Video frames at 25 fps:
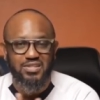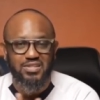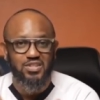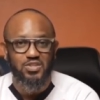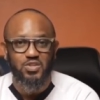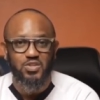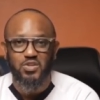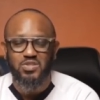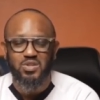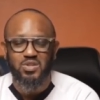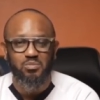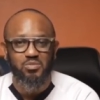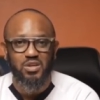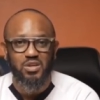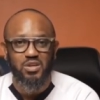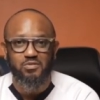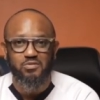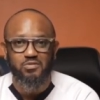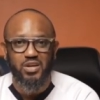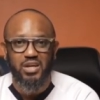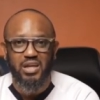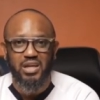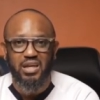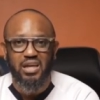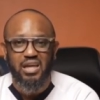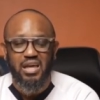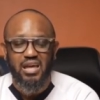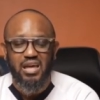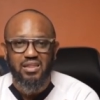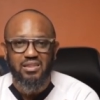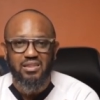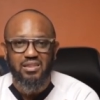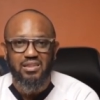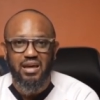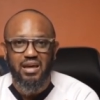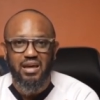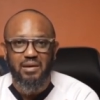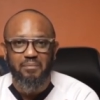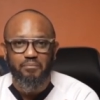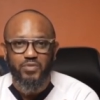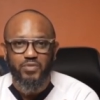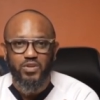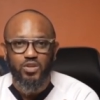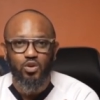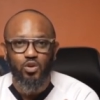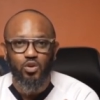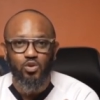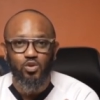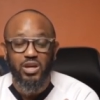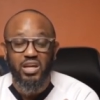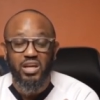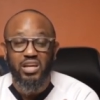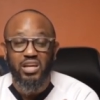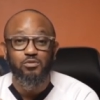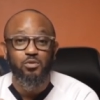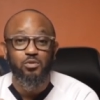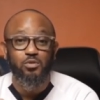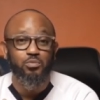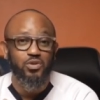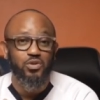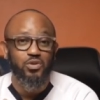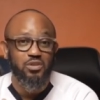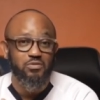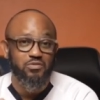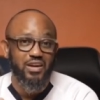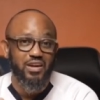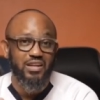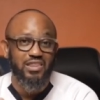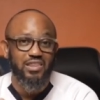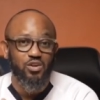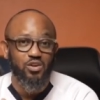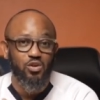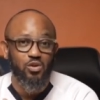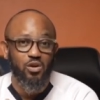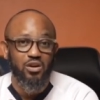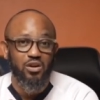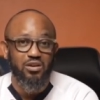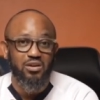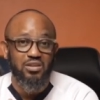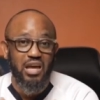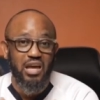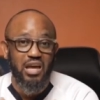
I saw something funny that you know you can even put the fact that you are